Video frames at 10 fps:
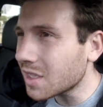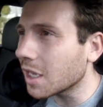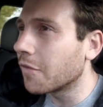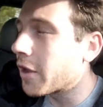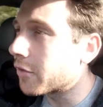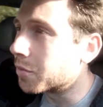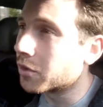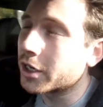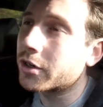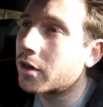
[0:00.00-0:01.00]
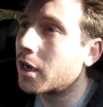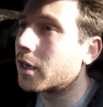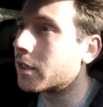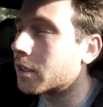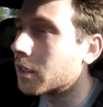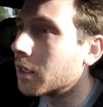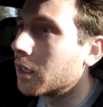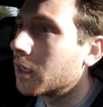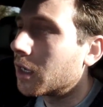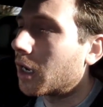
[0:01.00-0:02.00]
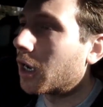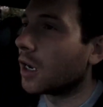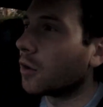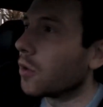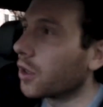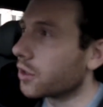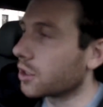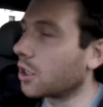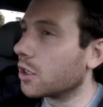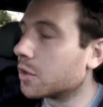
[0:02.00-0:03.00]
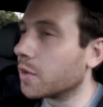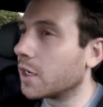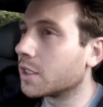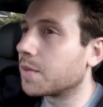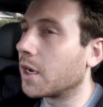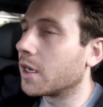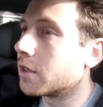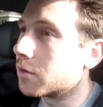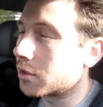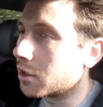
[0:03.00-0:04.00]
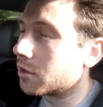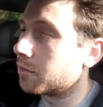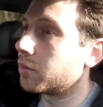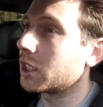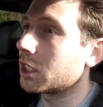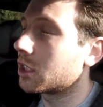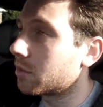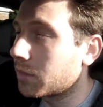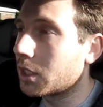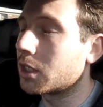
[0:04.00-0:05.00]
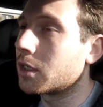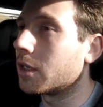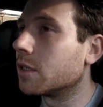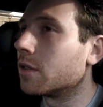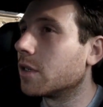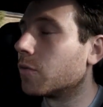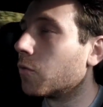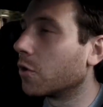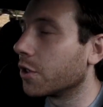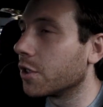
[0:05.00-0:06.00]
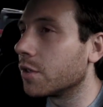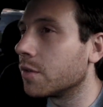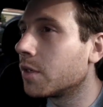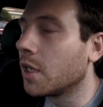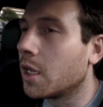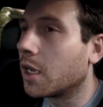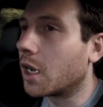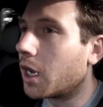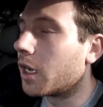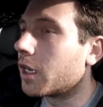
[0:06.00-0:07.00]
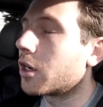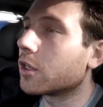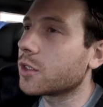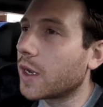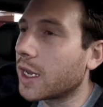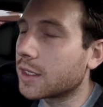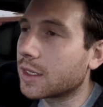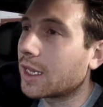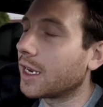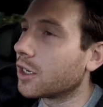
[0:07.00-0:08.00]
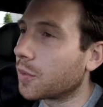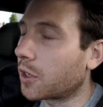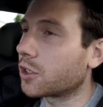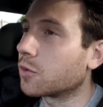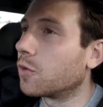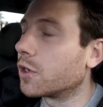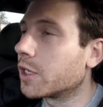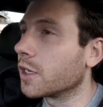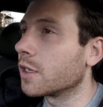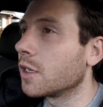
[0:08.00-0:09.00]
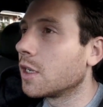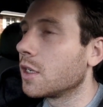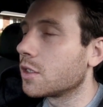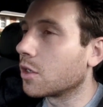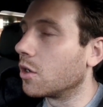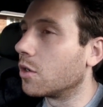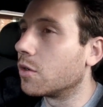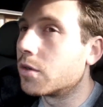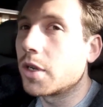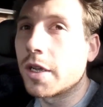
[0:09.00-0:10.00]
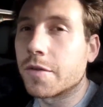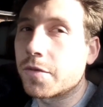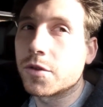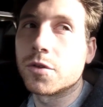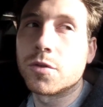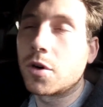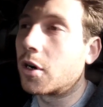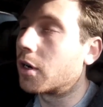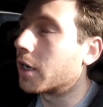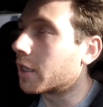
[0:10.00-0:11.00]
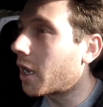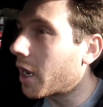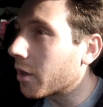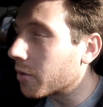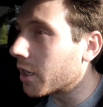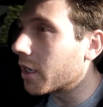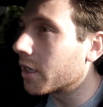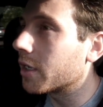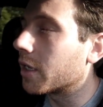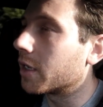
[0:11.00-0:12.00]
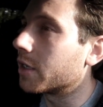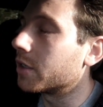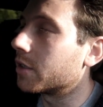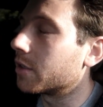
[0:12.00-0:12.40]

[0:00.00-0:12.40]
If you have your blinker on while there's a car in your blind spot, it will go brr, brr, and warn you. It also has lane departure warning, so if you are on the highway and